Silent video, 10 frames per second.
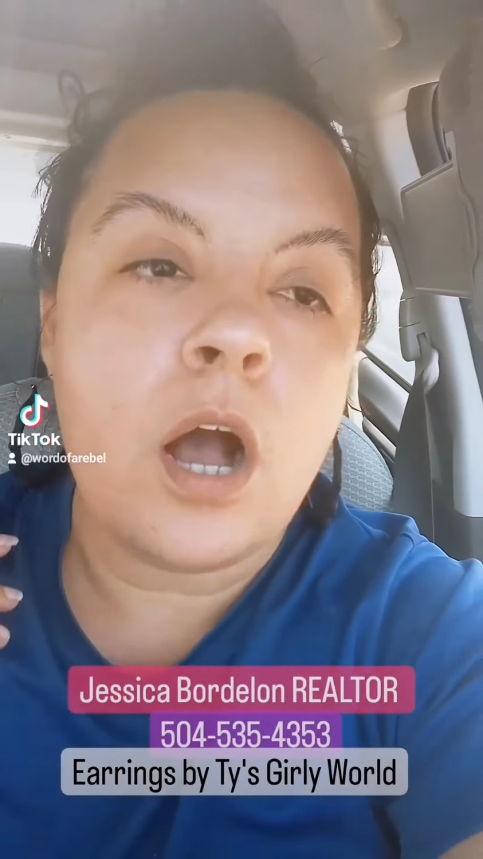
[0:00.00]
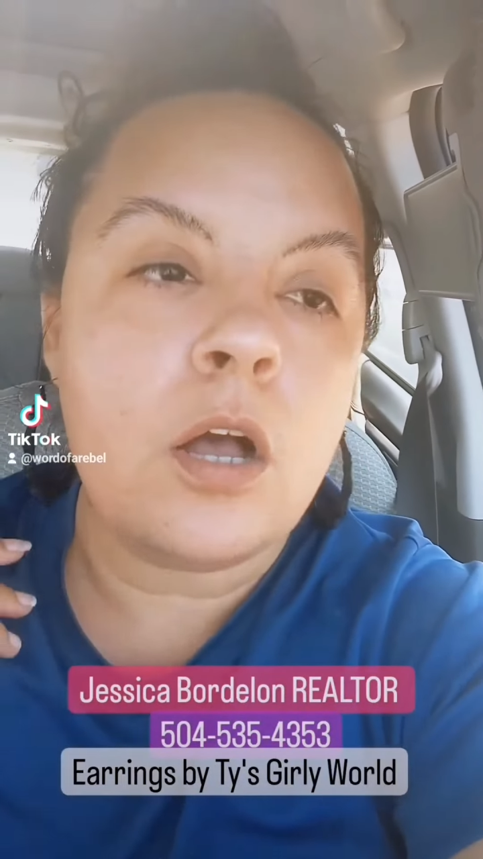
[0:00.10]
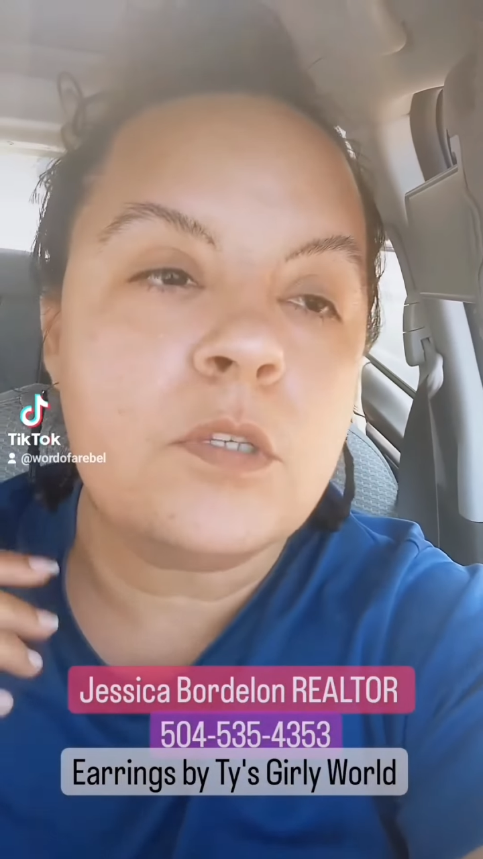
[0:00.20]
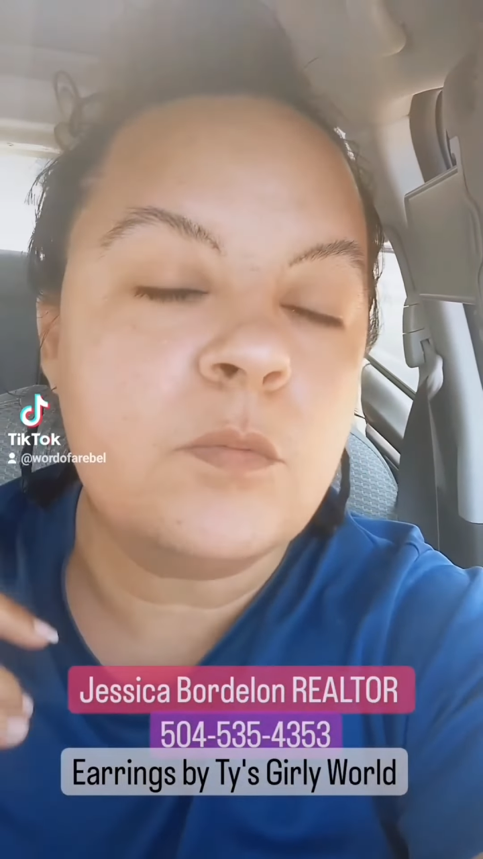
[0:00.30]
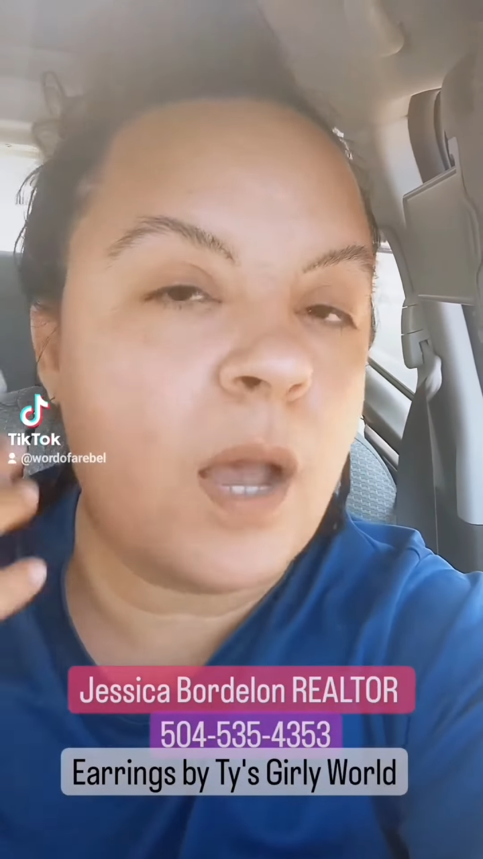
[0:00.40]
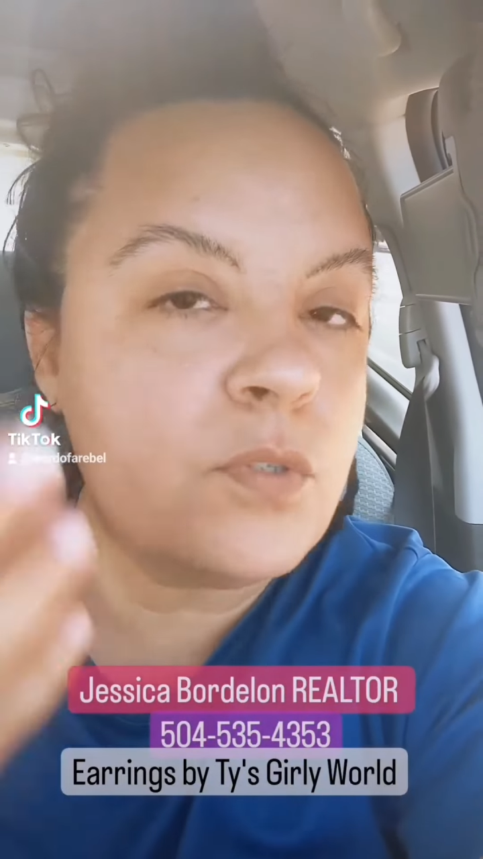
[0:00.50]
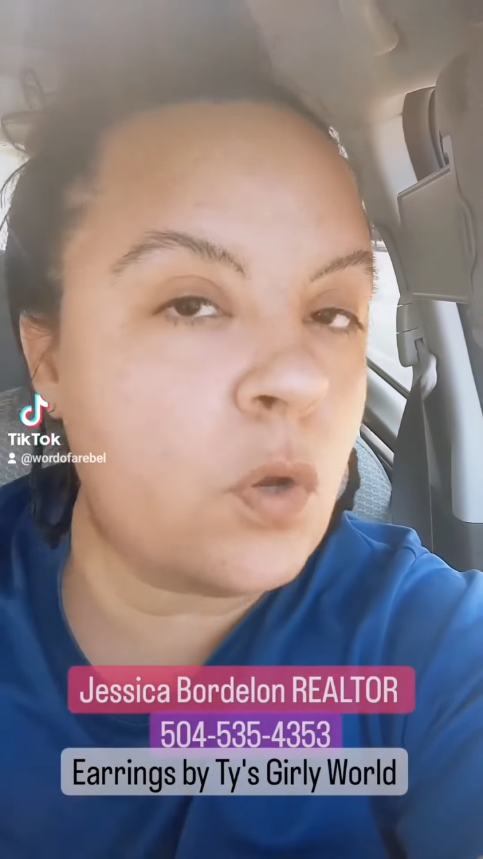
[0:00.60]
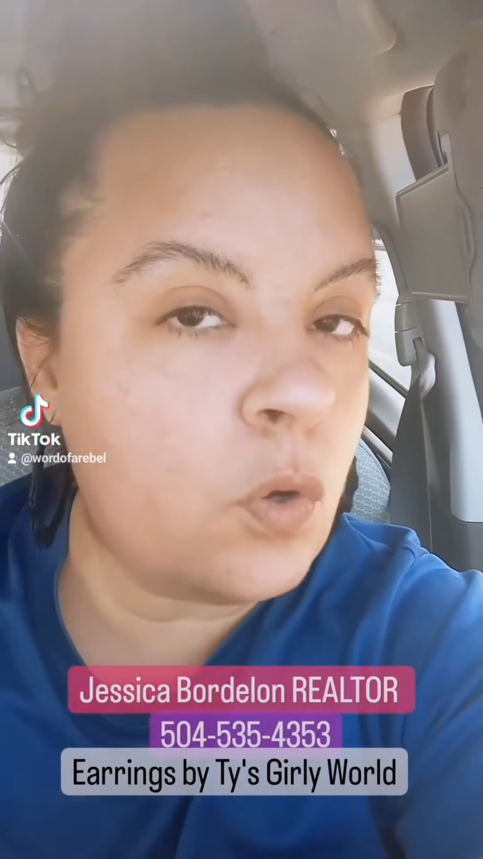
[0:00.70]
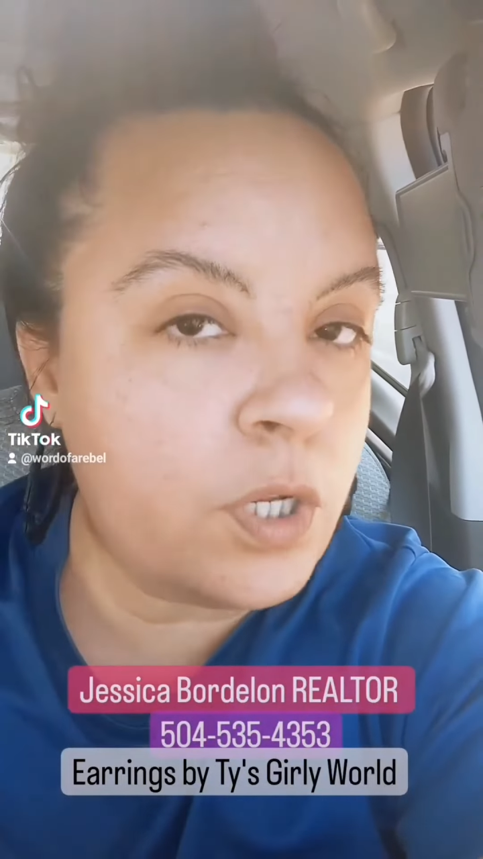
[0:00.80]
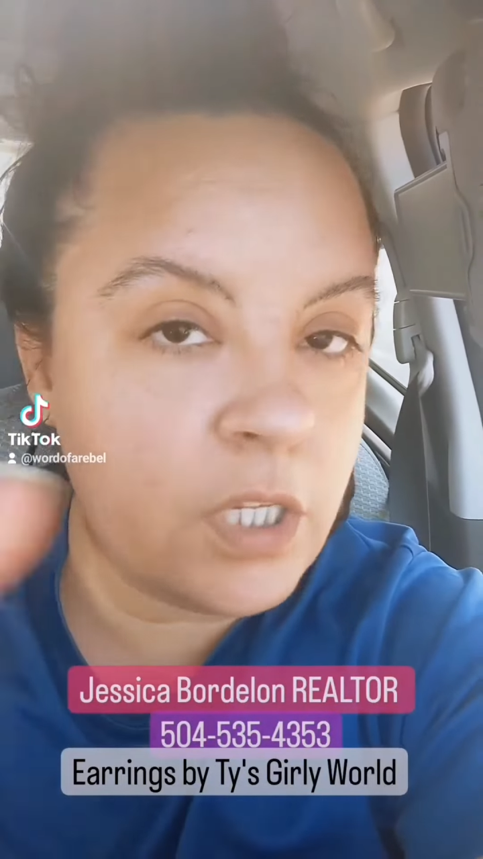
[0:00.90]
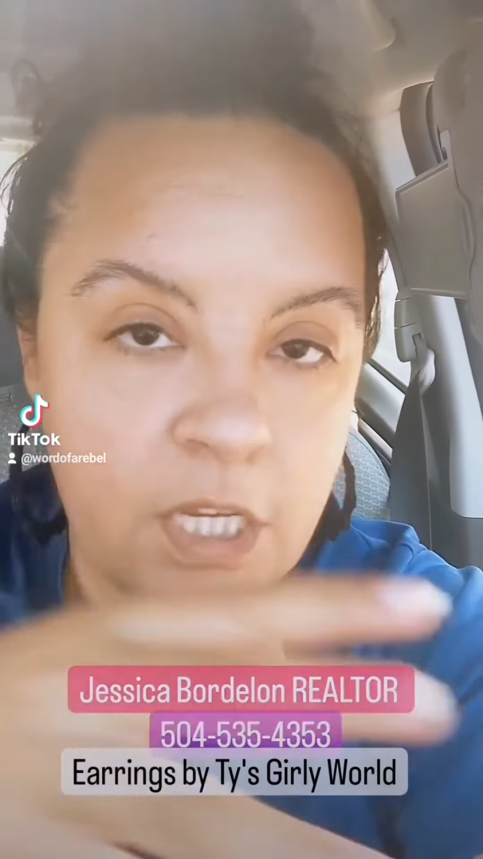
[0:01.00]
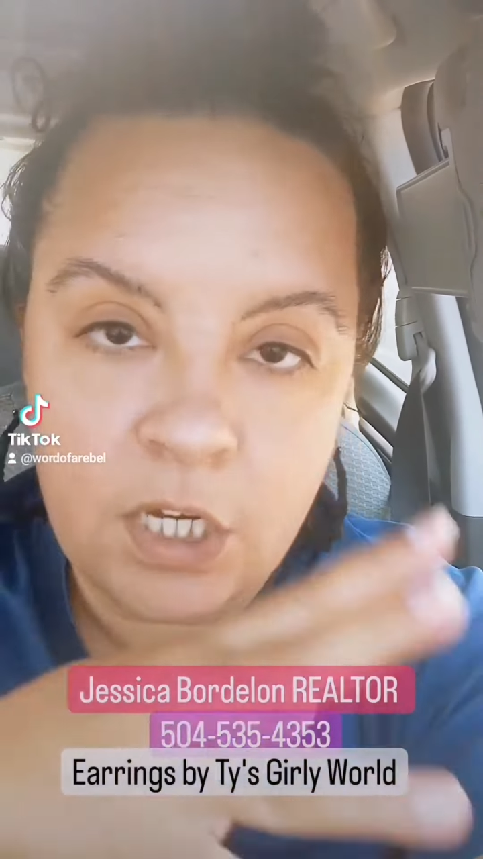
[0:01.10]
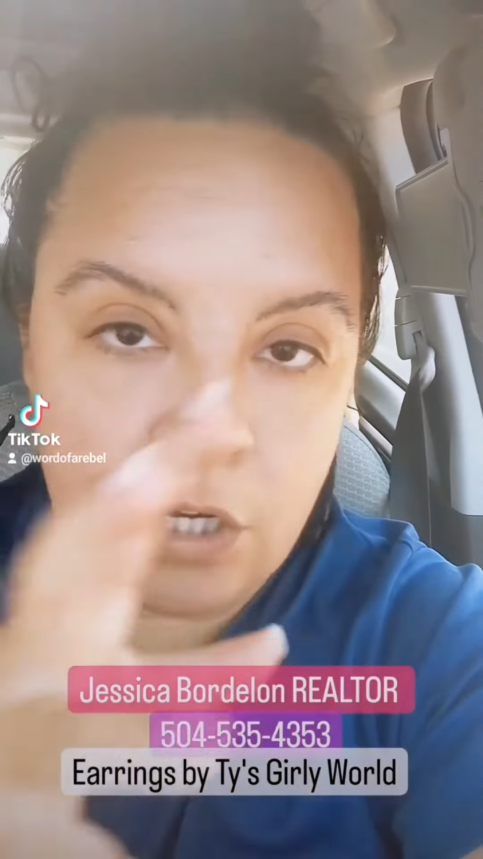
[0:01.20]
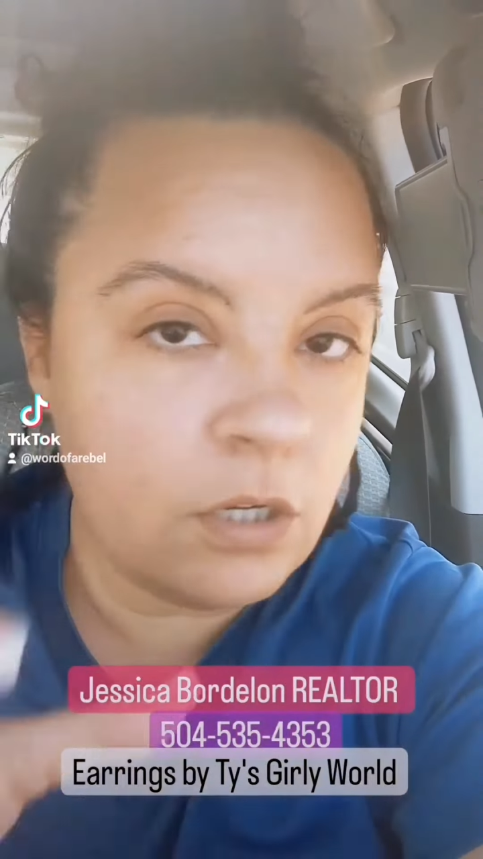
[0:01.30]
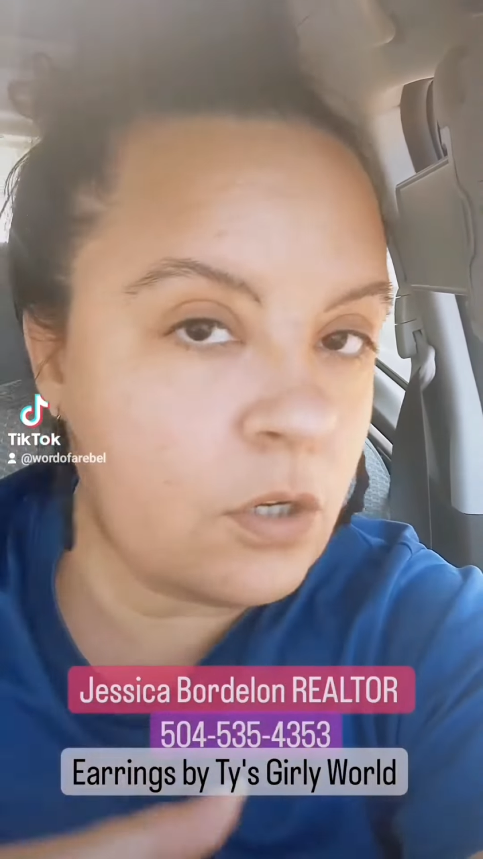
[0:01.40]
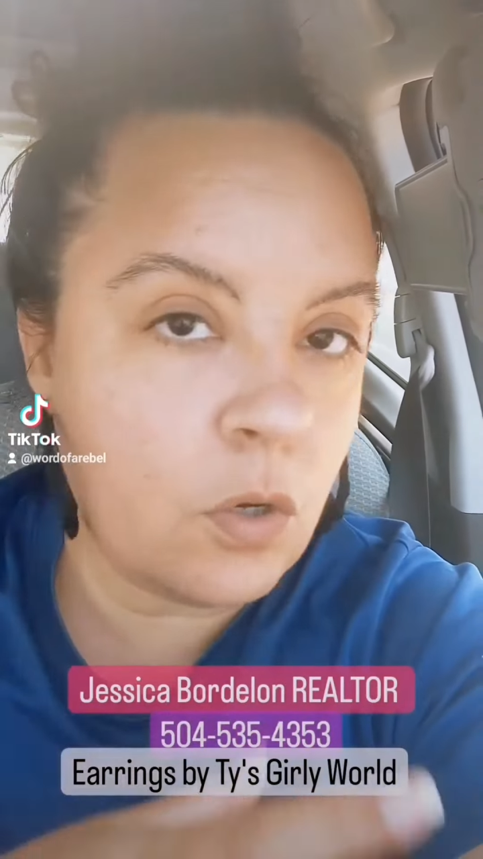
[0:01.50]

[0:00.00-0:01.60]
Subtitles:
sometimes on here,